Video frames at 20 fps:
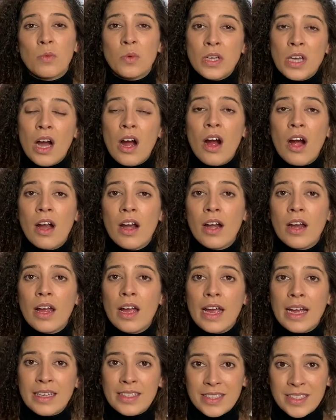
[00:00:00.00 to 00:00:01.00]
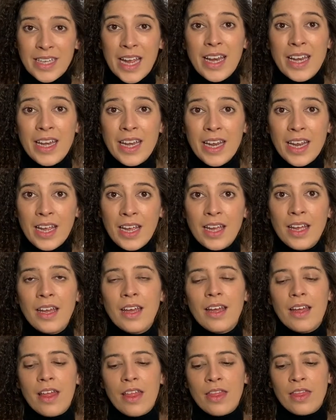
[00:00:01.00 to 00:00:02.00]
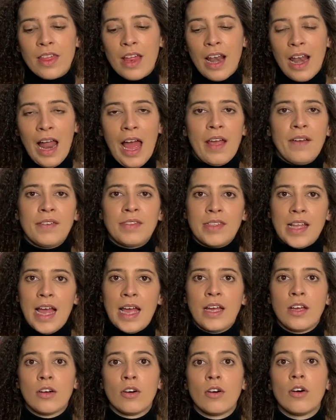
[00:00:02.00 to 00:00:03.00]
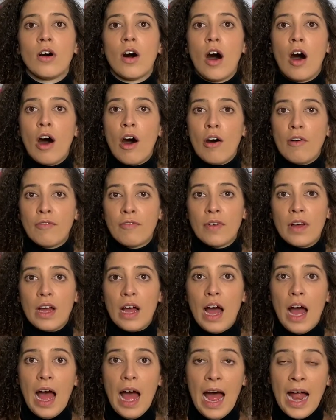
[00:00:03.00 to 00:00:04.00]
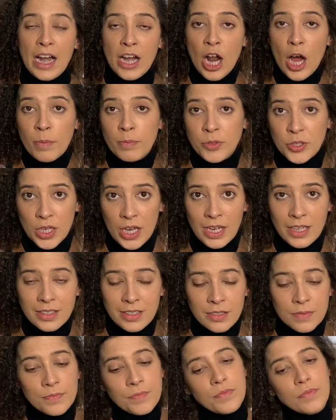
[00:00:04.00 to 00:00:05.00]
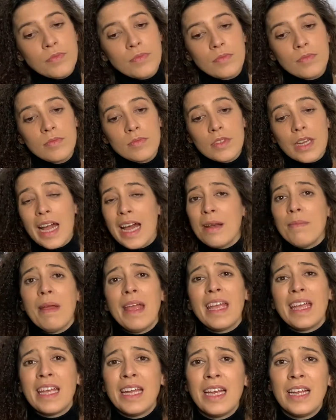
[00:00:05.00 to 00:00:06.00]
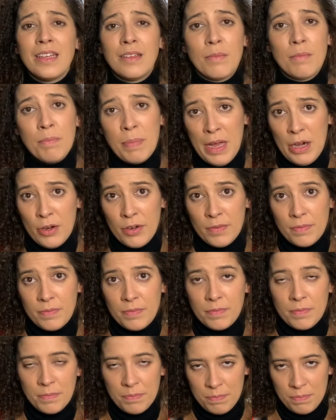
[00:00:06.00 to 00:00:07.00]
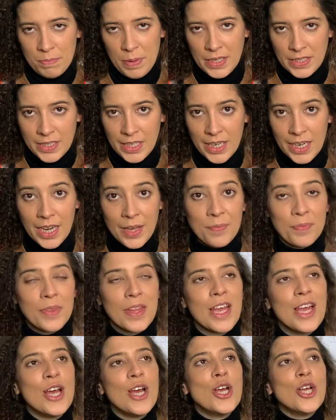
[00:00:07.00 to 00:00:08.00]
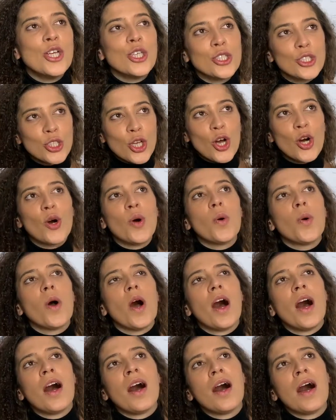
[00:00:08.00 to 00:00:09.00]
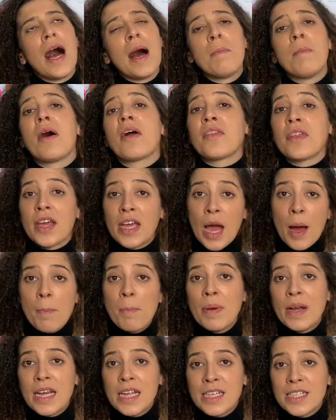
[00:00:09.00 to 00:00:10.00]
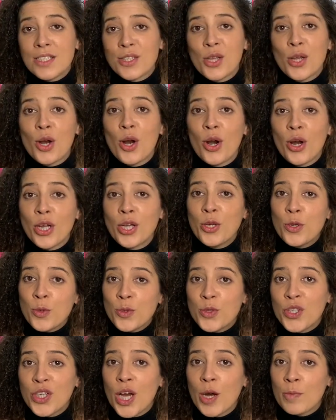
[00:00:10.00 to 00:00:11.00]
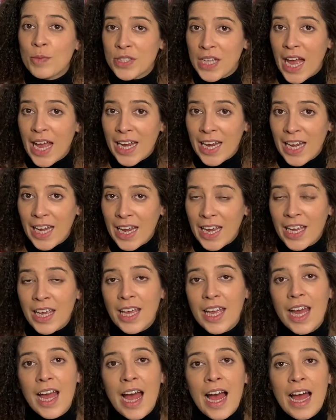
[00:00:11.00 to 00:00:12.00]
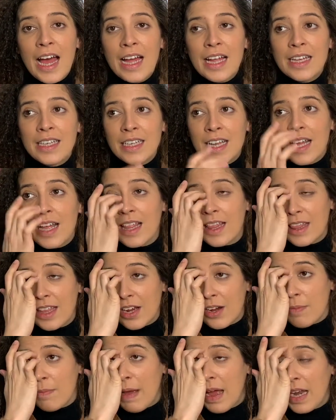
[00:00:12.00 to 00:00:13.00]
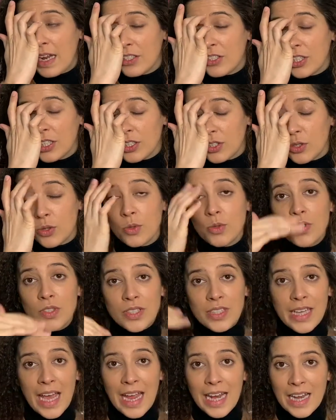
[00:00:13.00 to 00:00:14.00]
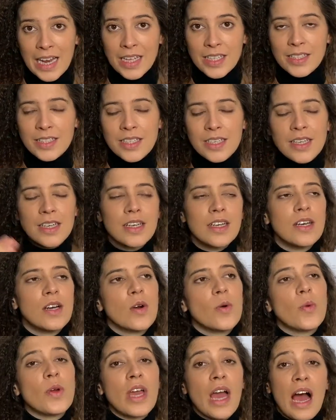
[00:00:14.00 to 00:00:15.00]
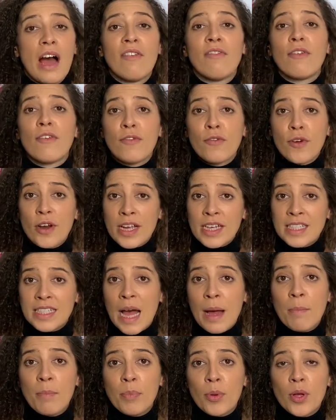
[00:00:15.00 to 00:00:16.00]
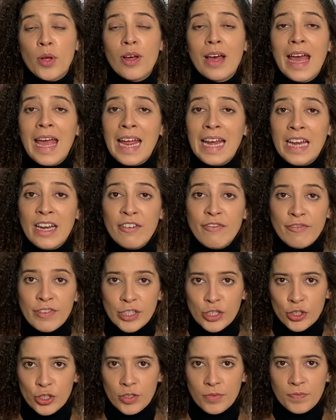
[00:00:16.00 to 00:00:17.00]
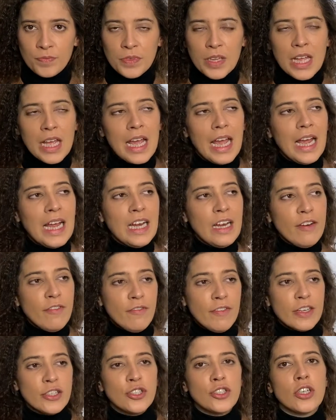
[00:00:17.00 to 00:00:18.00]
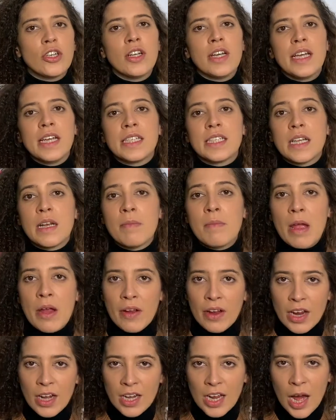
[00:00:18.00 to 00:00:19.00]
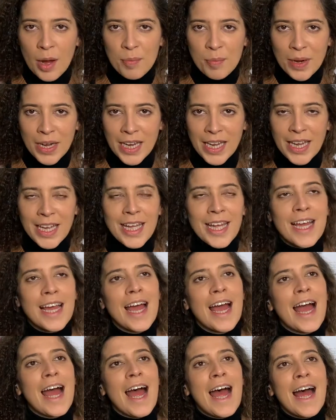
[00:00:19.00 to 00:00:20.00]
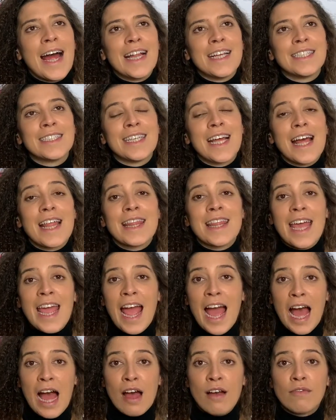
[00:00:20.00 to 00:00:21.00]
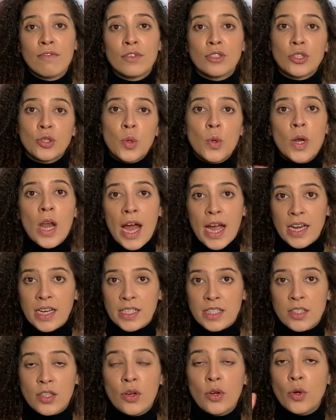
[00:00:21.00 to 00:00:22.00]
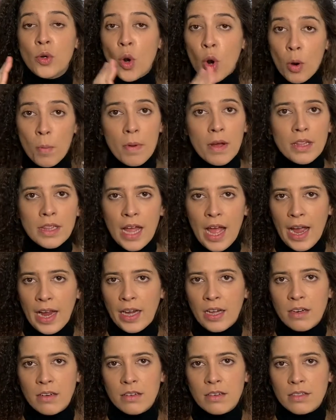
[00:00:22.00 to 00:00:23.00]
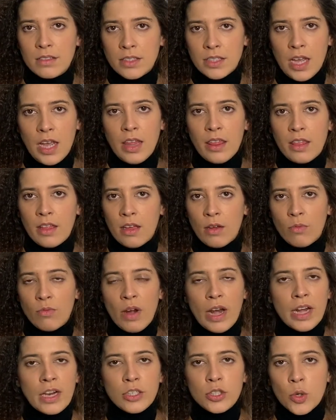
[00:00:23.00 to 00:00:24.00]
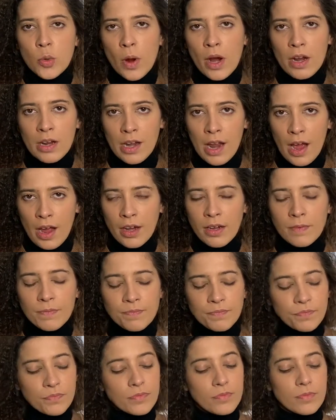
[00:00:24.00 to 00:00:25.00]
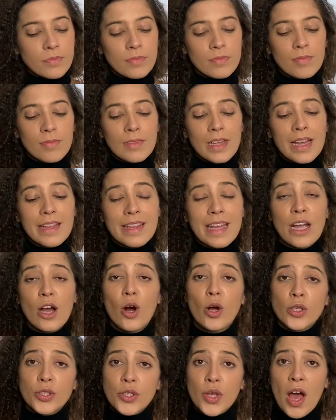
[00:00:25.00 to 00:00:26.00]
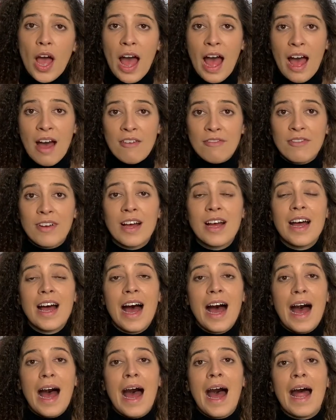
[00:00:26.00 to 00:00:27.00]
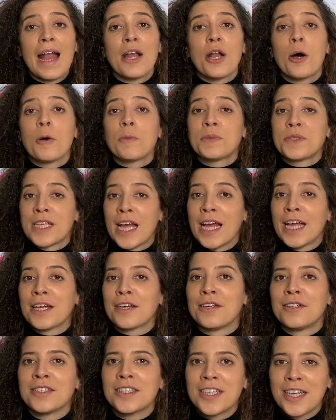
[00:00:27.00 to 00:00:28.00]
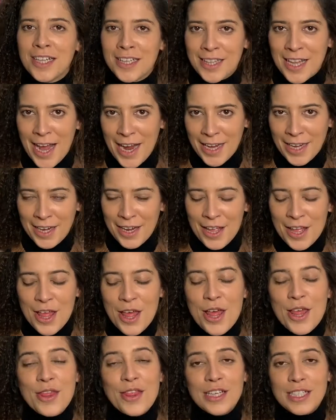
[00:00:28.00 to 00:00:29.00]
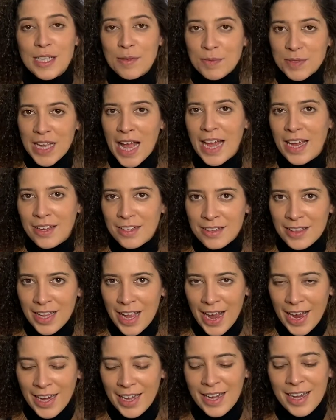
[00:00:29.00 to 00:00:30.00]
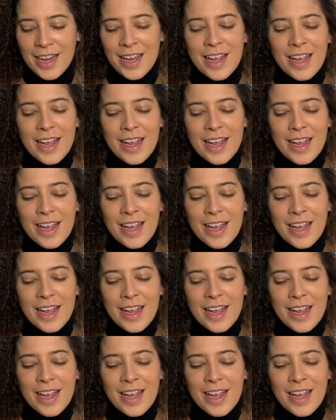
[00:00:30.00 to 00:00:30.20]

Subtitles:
we are extending the life cycle of an object and making it better, basically. So among the companies that are using upcycling and they're managing to scale it, we have, for example, Helen Fisher. Helen Fisher is an American company and they have two lines. Their normal line, let's say the ready-to-wear line, and they also have an upcycled line. This upcycled line,